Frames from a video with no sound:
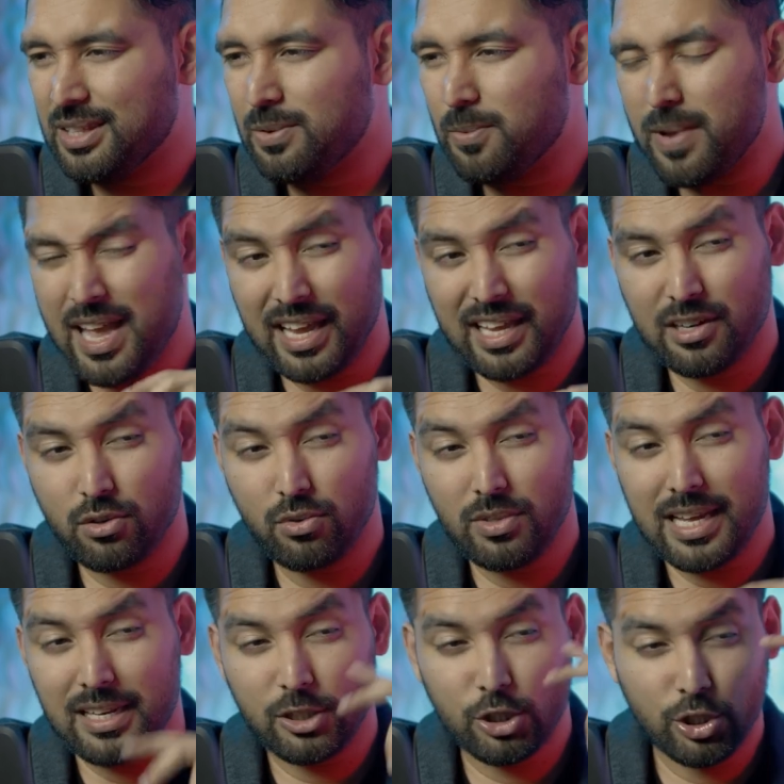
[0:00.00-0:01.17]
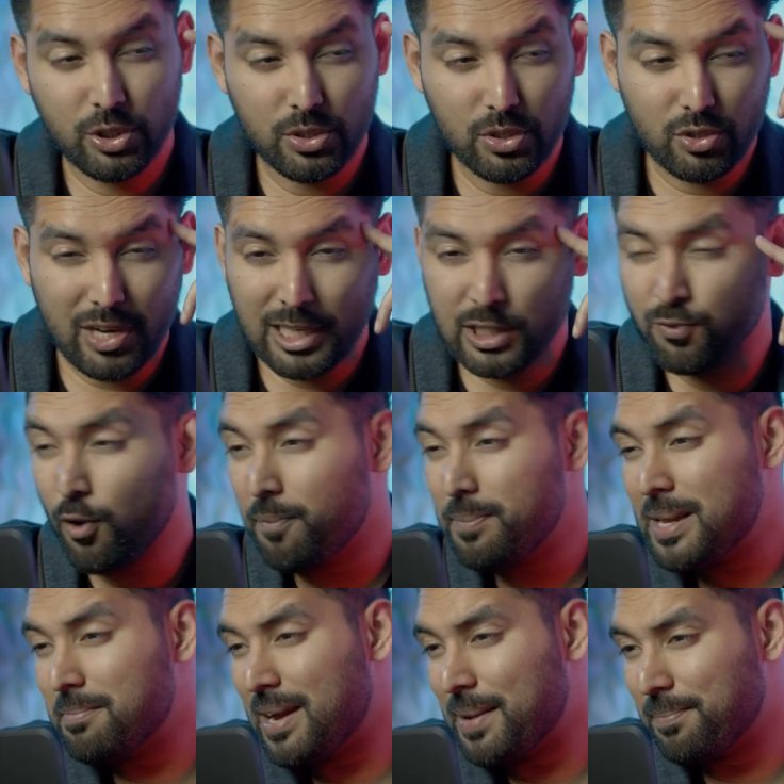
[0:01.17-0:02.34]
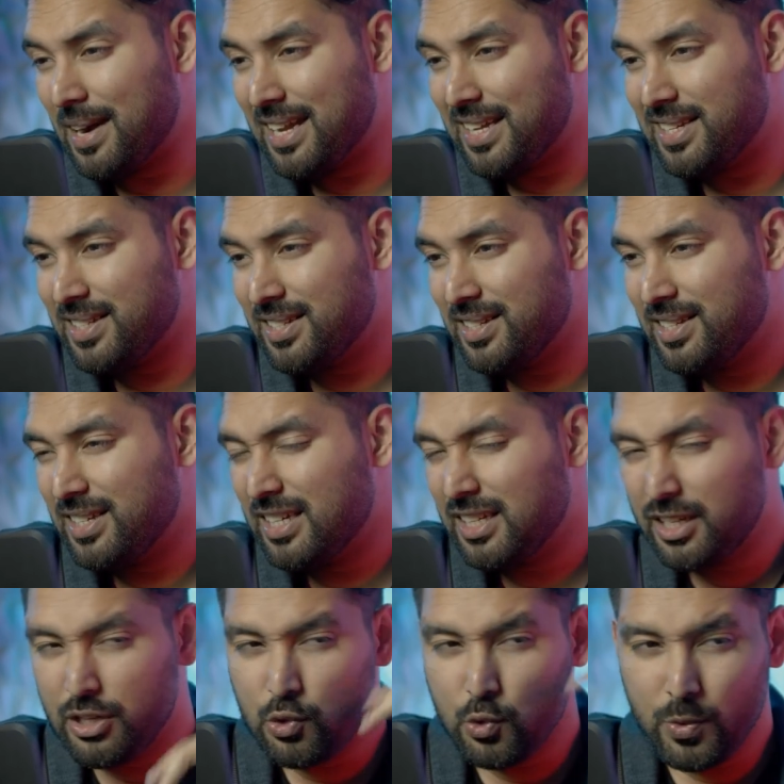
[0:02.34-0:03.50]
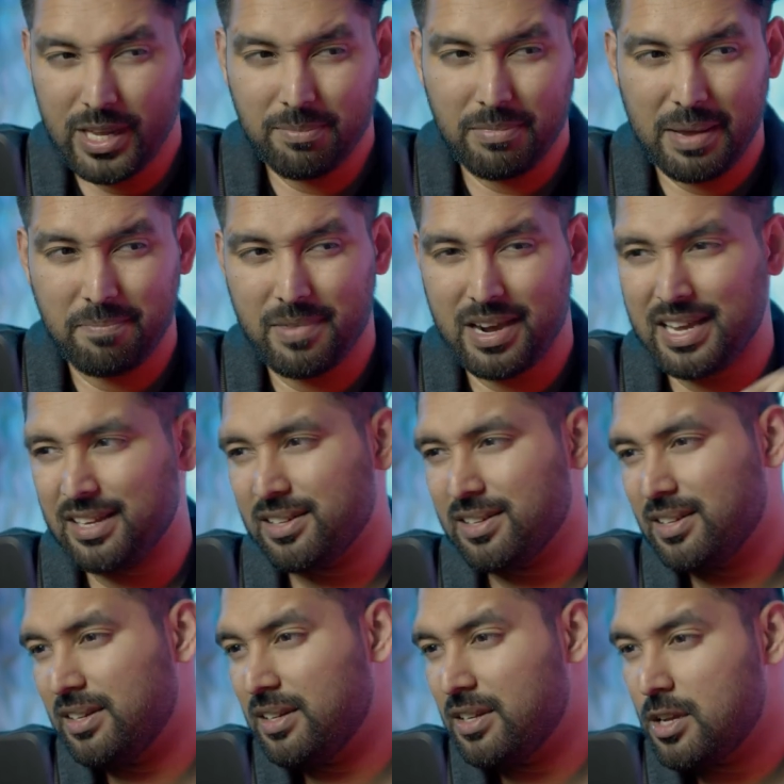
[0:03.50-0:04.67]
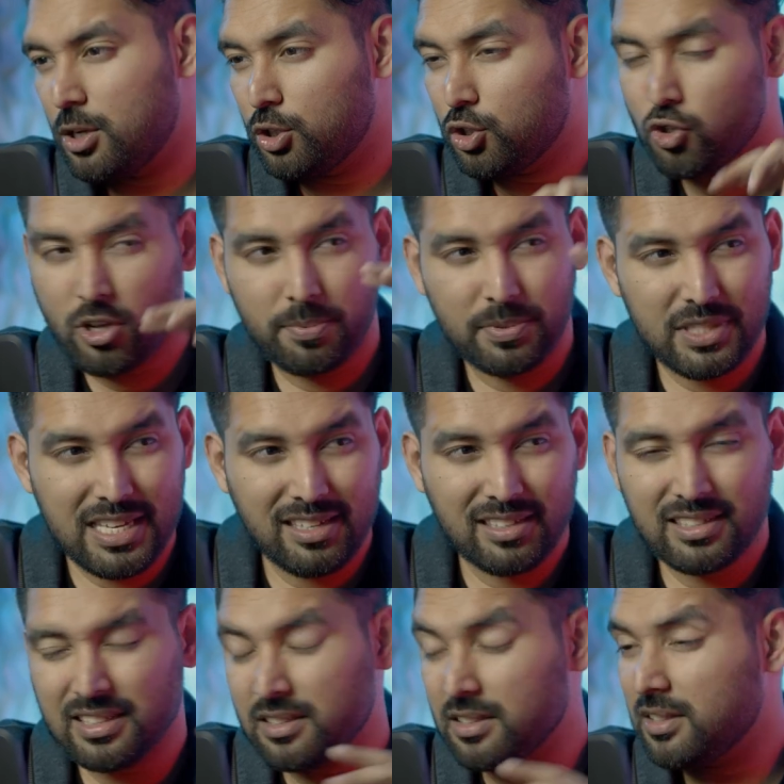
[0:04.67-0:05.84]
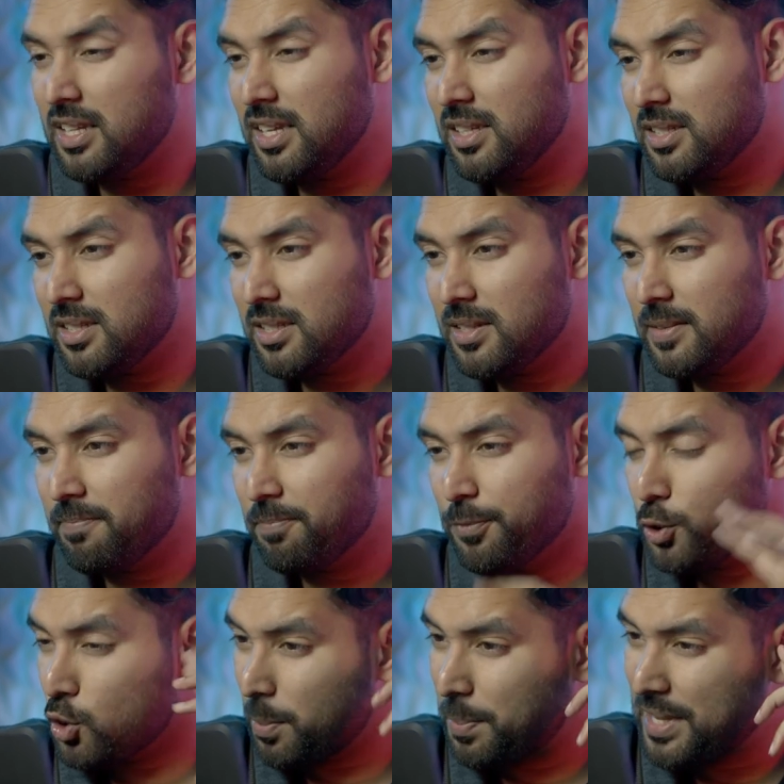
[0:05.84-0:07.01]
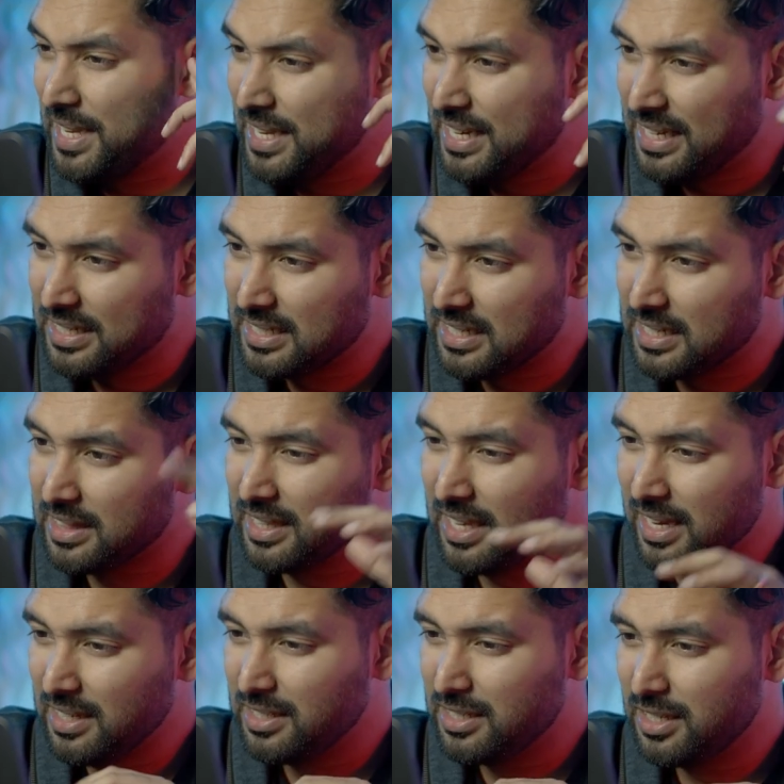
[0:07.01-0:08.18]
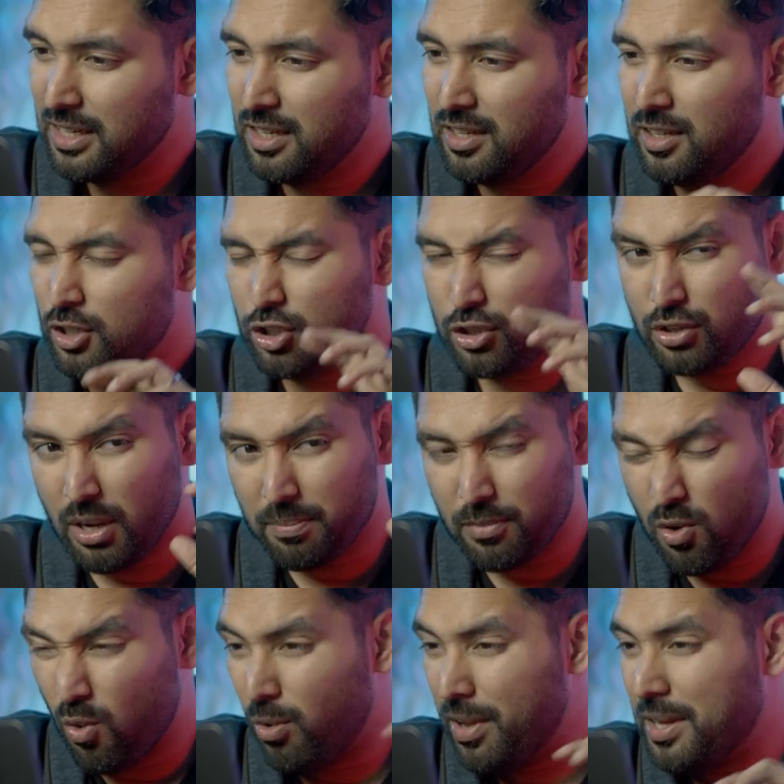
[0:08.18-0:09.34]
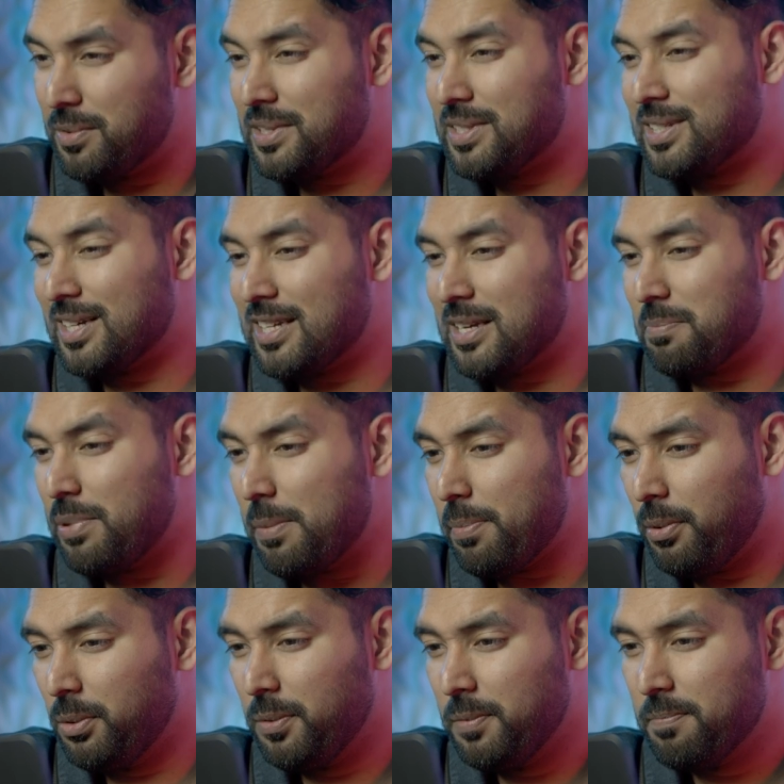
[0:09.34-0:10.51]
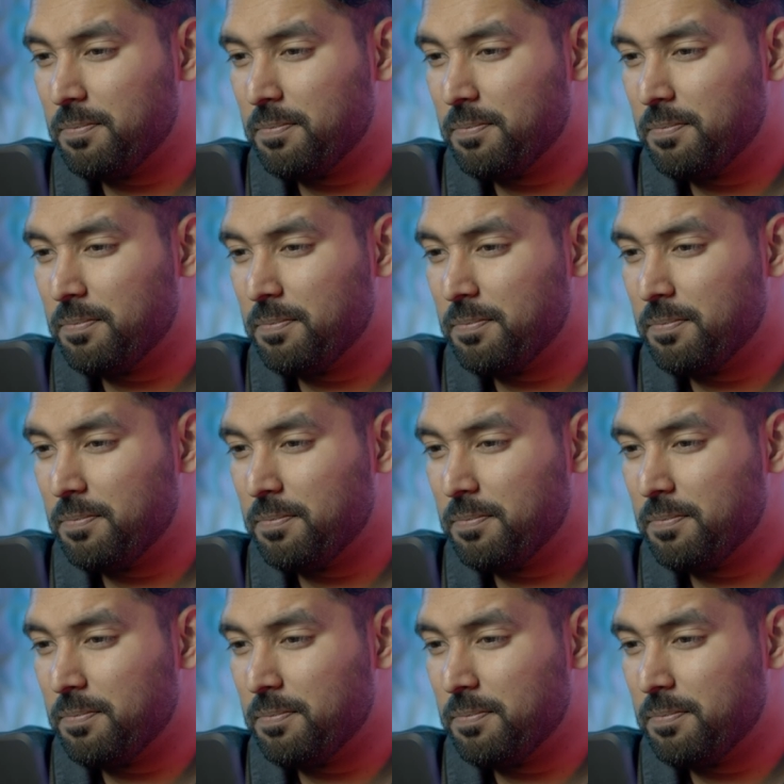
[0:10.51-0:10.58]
The way I can do that is transforming my mind, renewing my mind. Stop seeing certain things, stop hearing certain things, stop going with certain people.